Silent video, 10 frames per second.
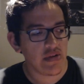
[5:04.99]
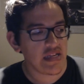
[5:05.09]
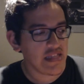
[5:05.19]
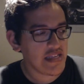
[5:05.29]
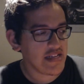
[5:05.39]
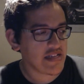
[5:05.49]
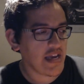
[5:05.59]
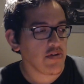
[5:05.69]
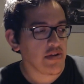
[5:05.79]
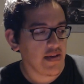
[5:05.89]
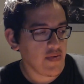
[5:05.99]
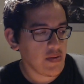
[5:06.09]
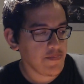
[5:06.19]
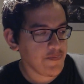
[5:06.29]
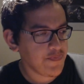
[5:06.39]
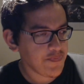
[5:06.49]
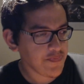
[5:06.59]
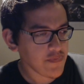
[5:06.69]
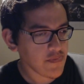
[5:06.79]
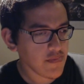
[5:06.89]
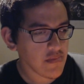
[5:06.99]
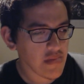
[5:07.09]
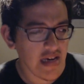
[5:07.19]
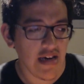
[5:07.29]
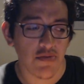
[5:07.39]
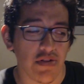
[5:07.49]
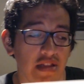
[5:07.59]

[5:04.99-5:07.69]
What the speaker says: the entirety of it. I really like the